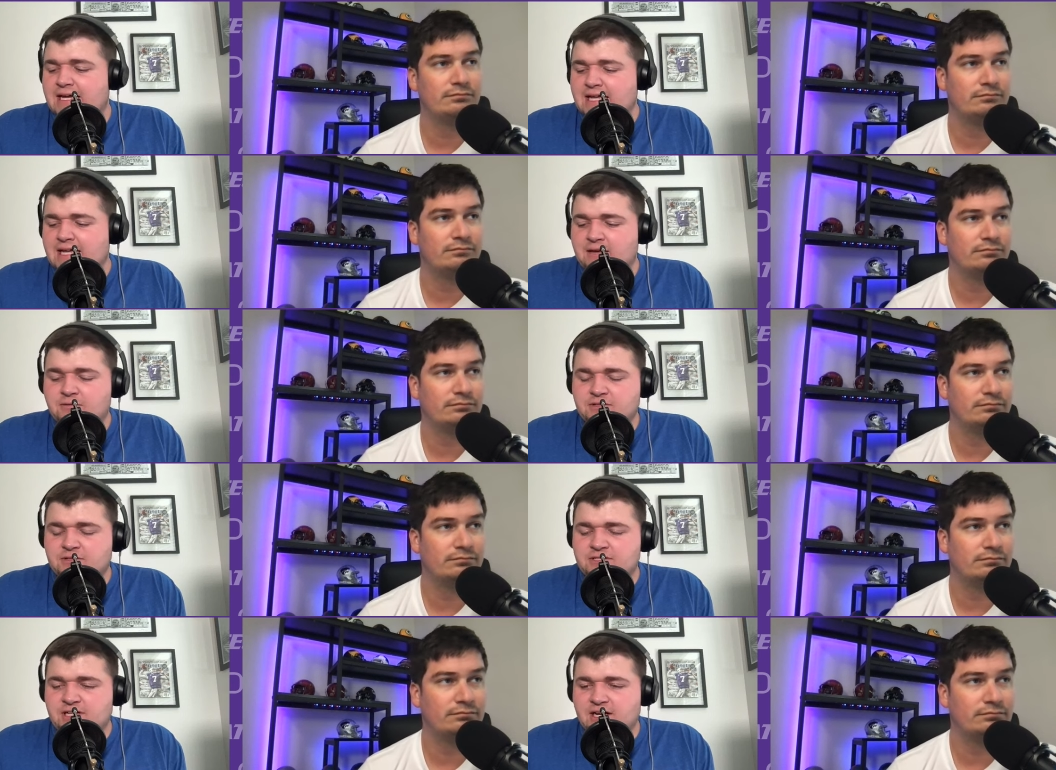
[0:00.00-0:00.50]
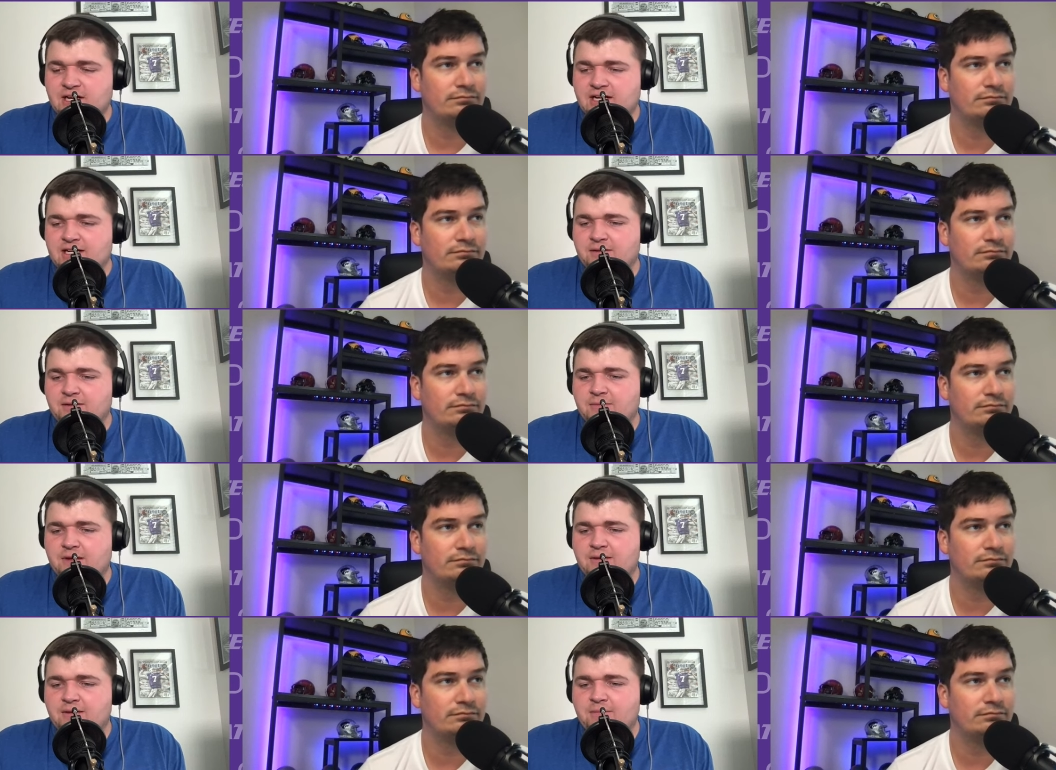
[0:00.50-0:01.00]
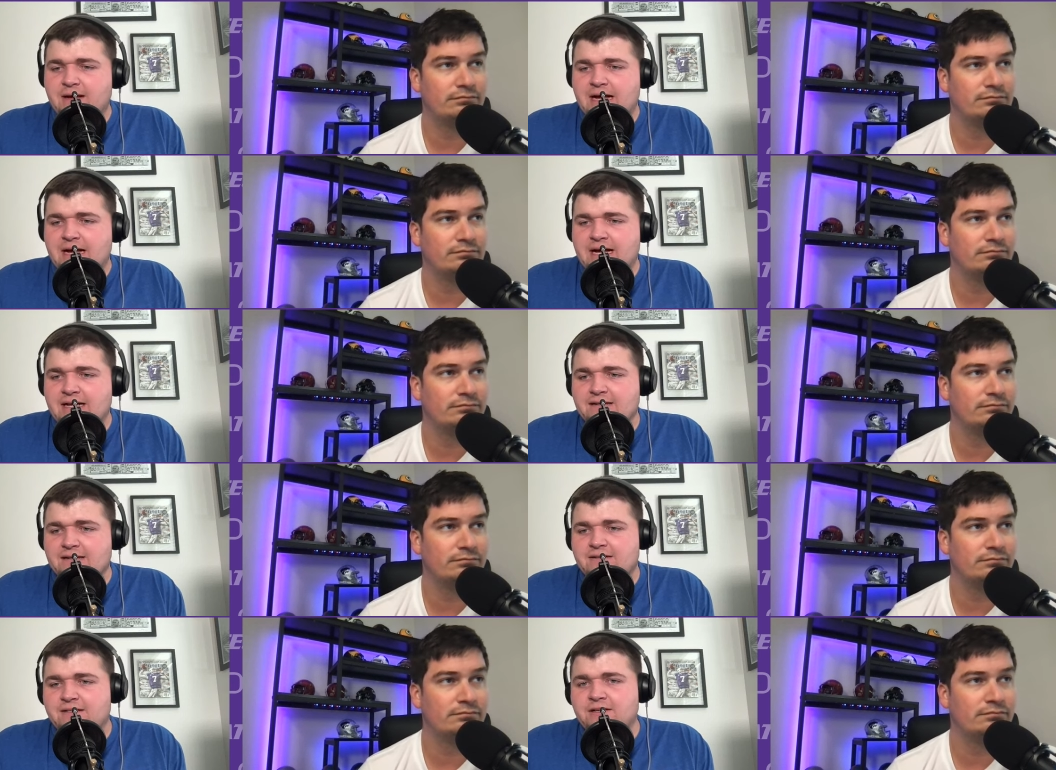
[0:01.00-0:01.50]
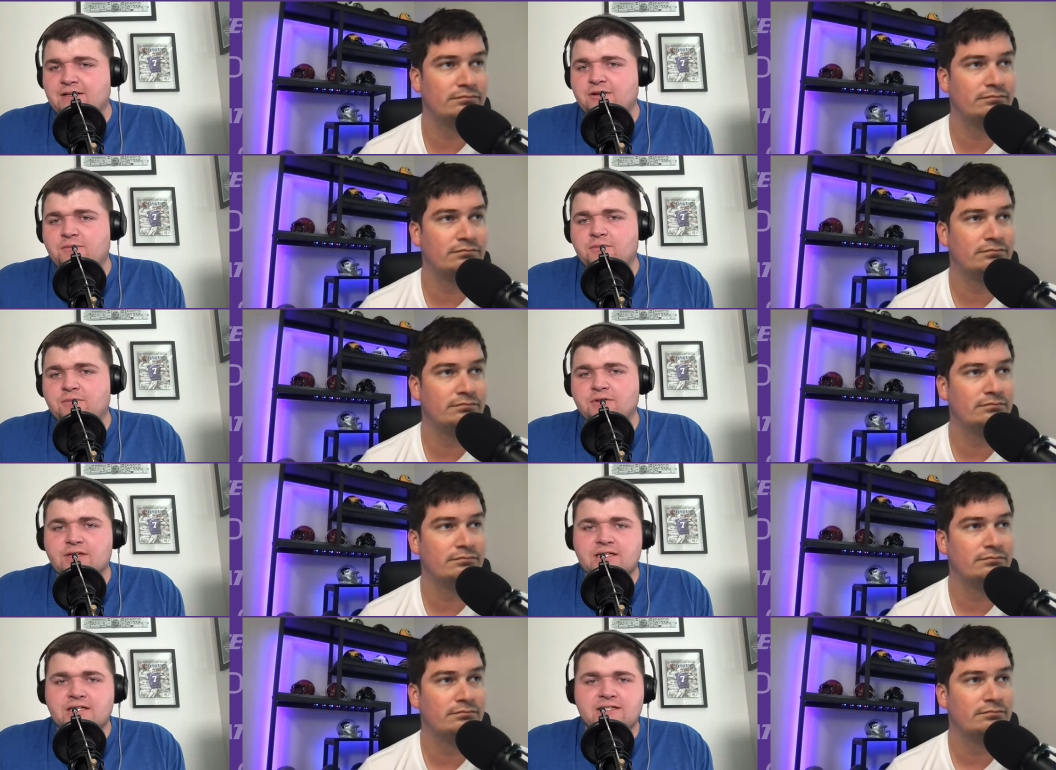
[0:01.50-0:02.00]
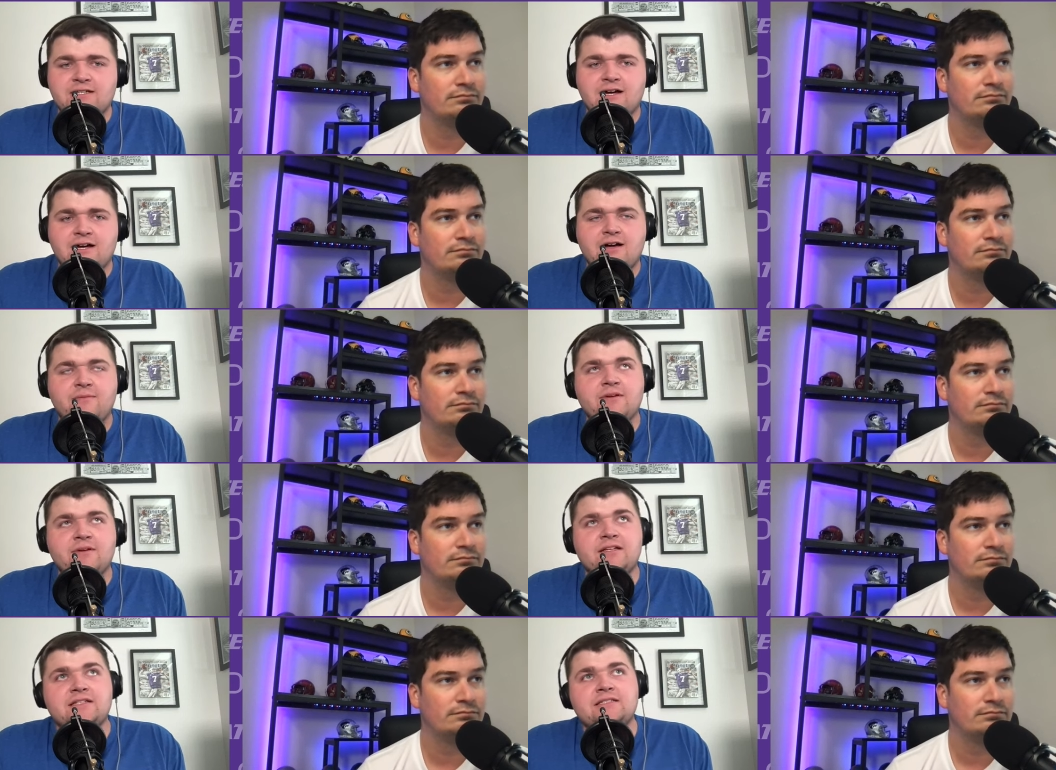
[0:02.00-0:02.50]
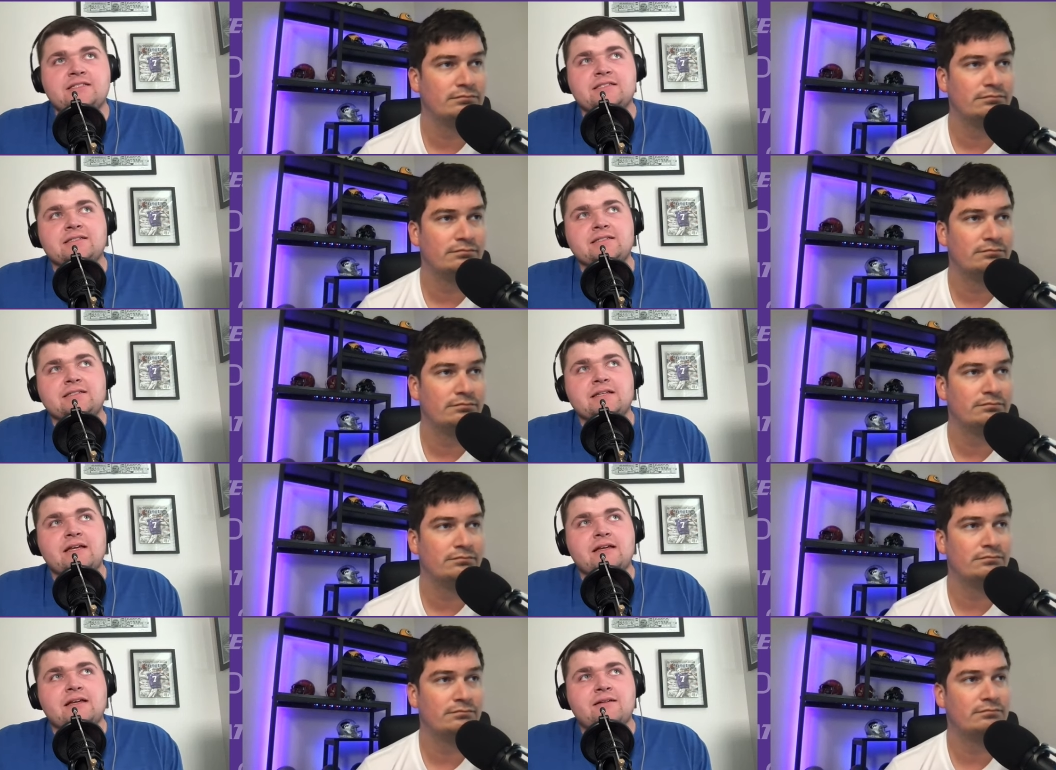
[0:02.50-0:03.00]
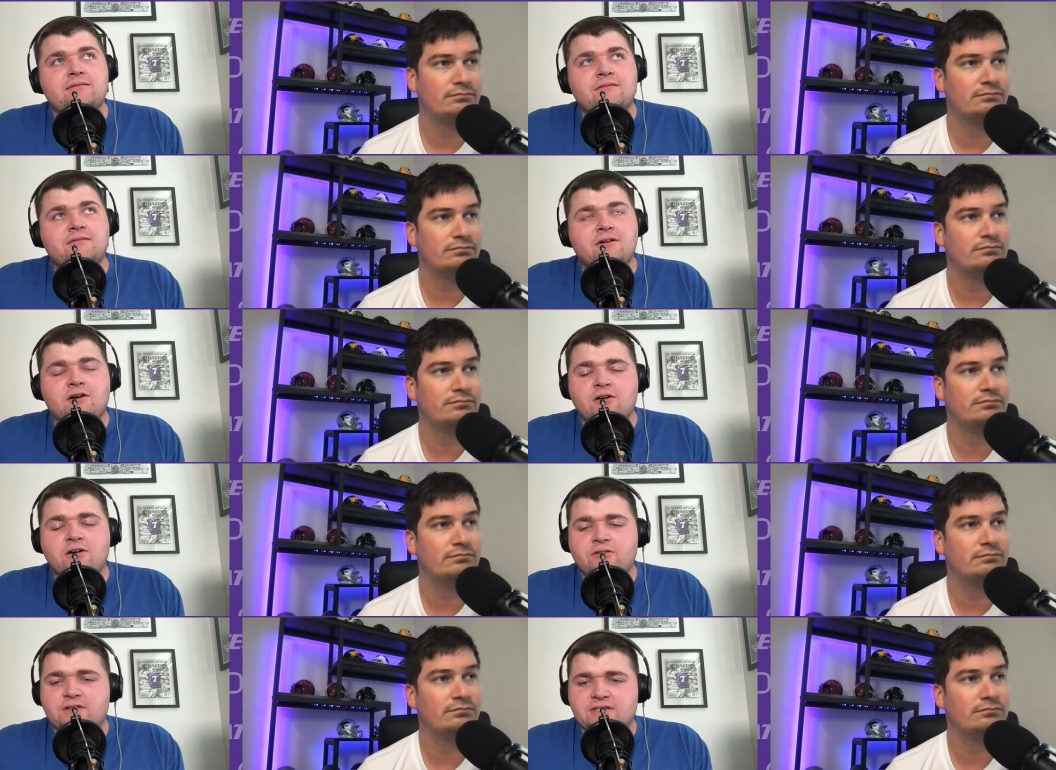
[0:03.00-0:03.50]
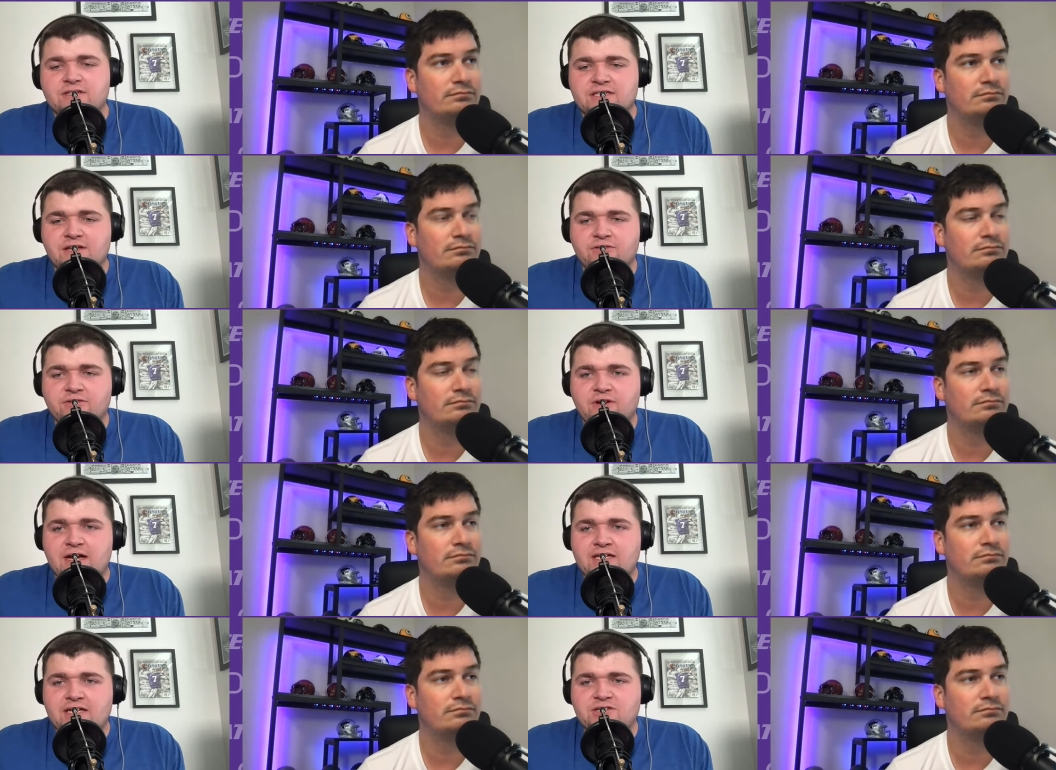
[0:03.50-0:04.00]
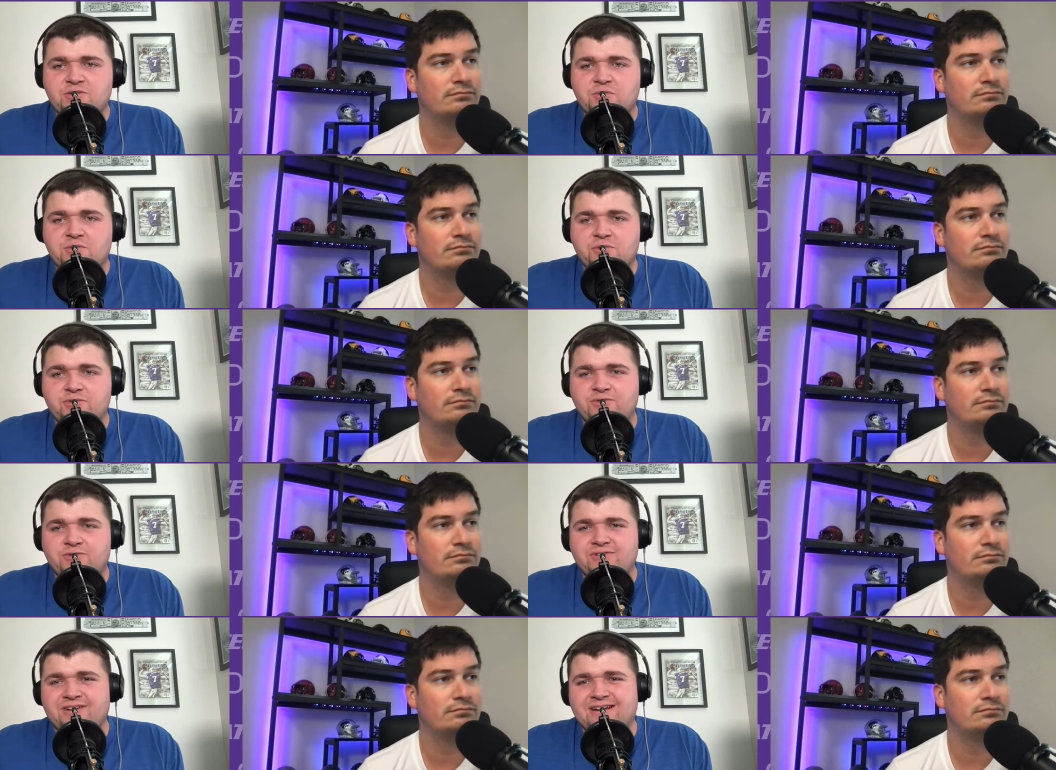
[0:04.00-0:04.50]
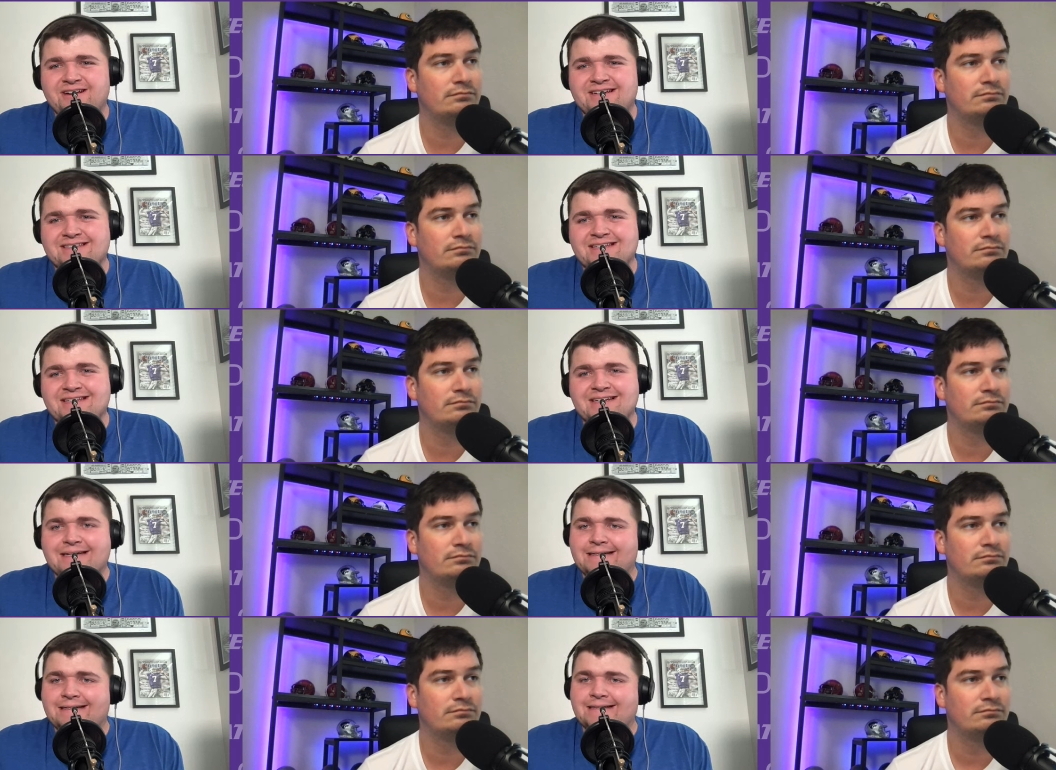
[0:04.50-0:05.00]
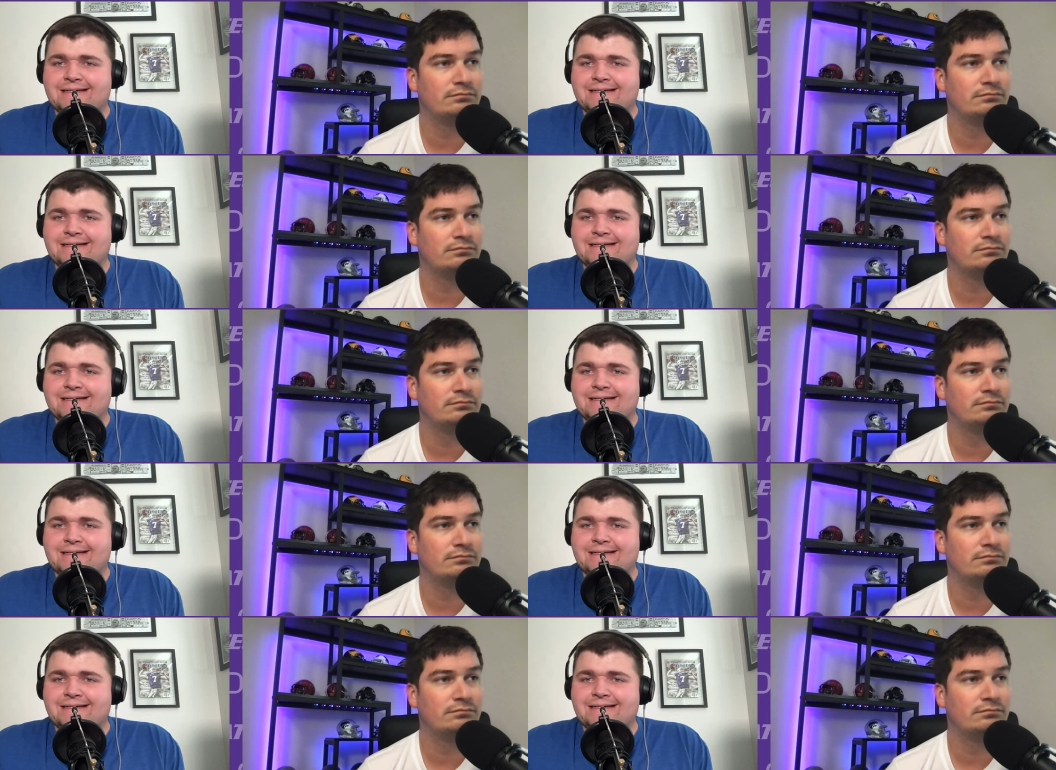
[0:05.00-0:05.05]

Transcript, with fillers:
Speaker 1: he was talking to me about you know Meleek Thomas and and all this other high school recruiting. I was like